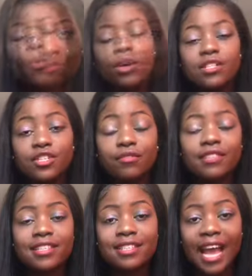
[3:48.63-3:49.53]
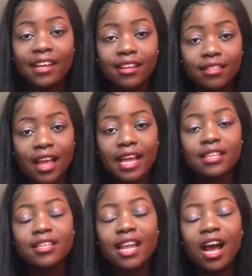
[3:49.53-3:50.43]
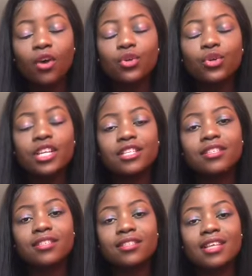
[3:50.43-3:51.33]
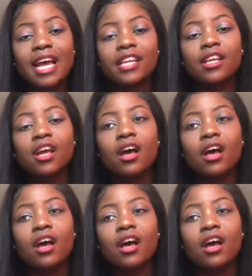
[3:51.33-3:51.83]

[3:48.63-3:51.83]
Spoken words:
Once you've decided that, now you need to decide